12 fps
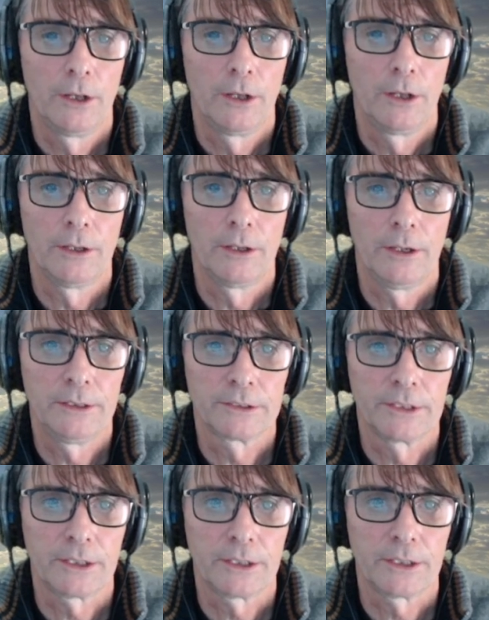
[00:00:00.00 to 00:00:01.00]
the
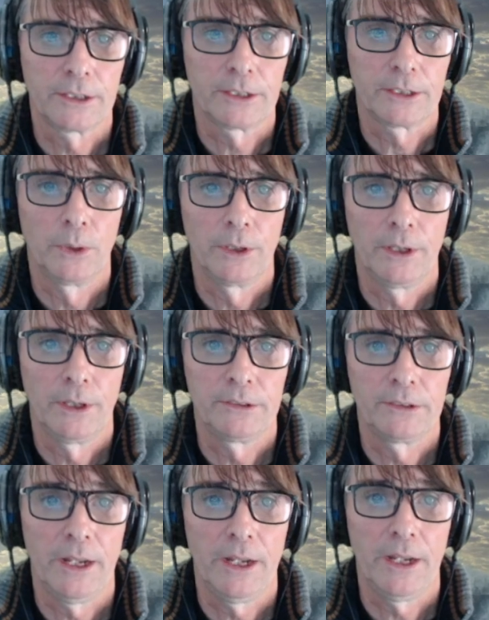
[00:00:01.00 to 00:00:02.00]
intersect of this one
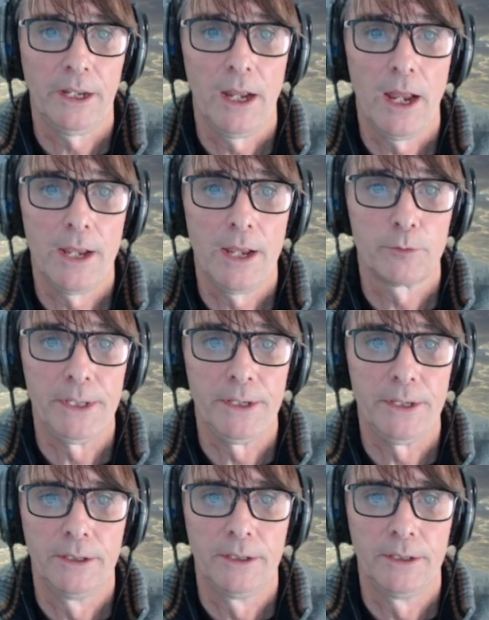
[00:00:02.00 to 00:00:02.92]
is A and B.